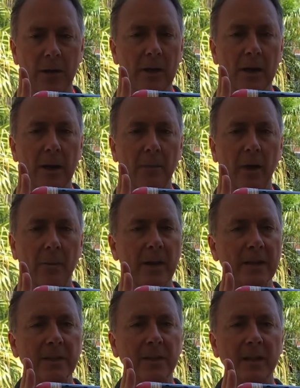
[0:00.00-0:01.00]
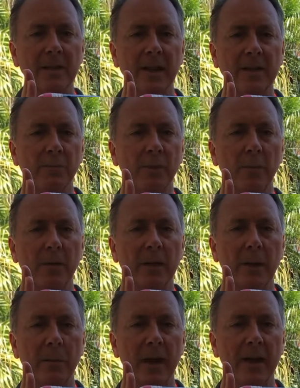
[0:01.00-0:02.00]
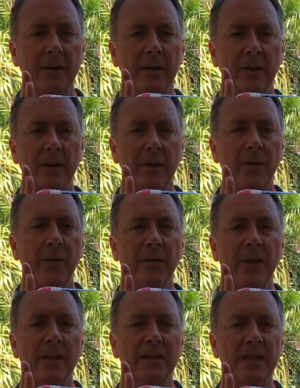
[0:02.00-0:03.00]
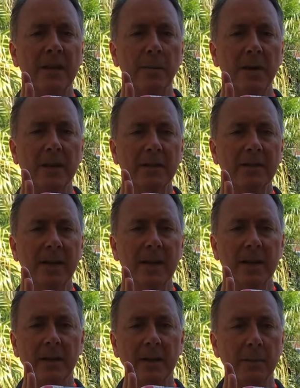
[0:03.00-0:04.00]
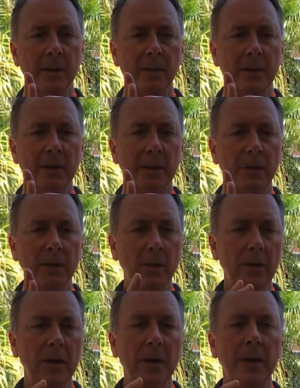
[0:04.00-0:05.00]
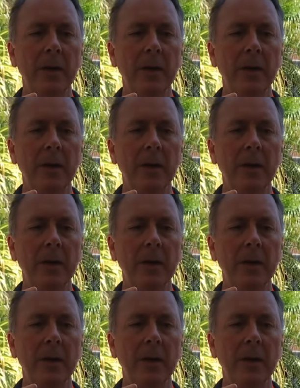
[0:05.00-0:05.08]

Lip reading: I'm guessing that that's probably about 15 centimeters there, maybe a little bit longer.